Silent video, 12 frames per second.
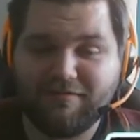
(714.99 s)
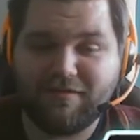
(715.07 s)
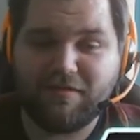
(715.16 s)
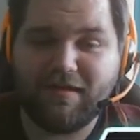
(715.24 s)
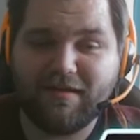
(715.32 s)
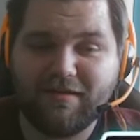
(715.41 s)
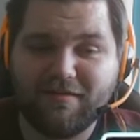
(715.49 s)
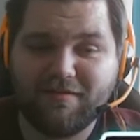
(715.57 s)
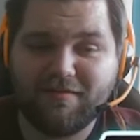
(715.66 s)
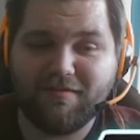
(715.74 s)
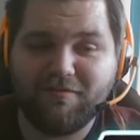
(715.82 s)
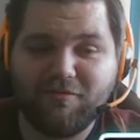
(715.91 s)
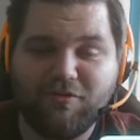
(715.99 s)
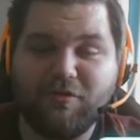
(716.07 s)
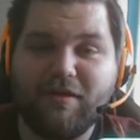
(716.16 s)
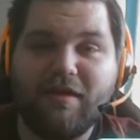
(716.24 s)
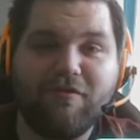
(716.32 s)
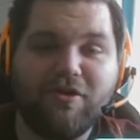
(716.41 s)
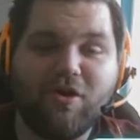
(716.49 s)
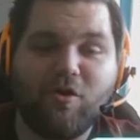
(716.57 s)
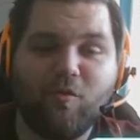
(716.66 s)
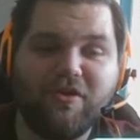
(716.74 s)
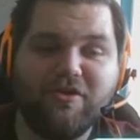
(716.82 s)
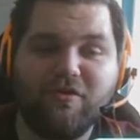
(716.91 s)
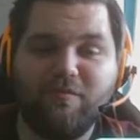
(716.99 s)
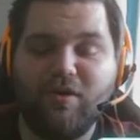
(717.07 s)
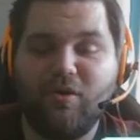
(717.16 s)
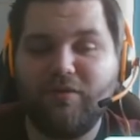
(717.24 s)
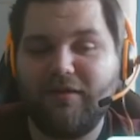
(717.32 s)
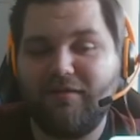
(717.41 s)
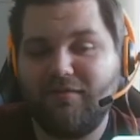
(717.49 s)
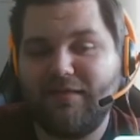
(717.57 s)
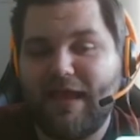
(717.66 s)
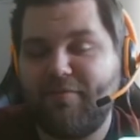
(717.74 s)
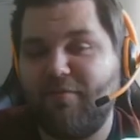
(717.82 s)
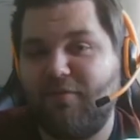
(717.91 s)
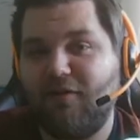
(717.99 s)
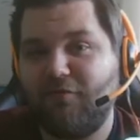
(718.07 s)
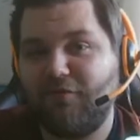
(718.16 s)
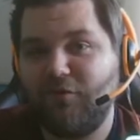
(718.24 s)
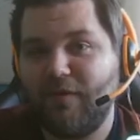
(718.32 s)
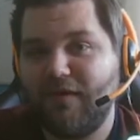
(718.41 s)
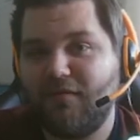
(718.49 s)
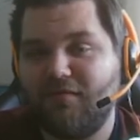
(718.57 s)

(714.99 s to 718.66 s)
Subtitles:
the thing is, you never know what your opponent is capable of doing.